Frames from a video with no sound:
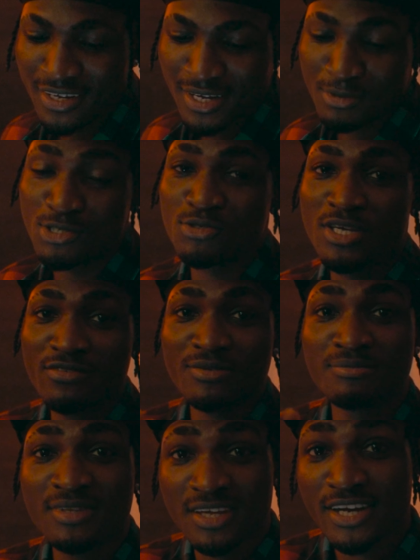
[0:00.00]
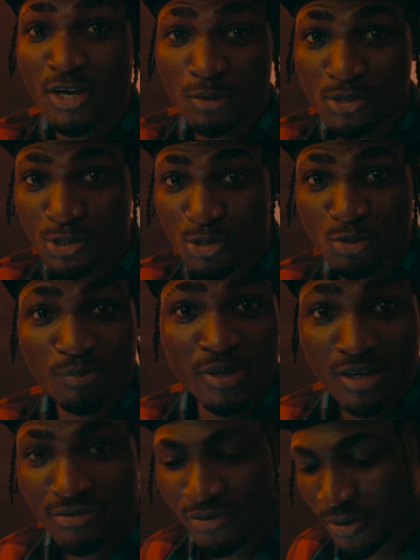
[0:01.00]
I'm going to give him three options to
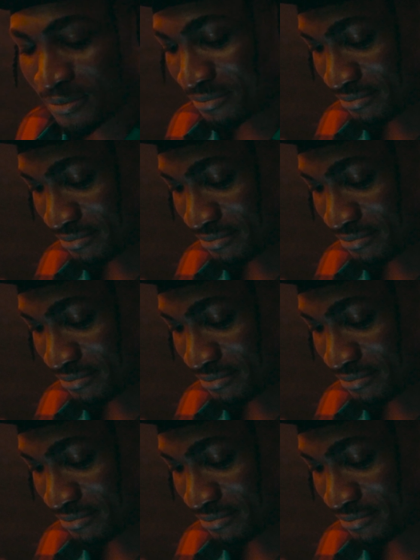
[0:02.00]
pick from,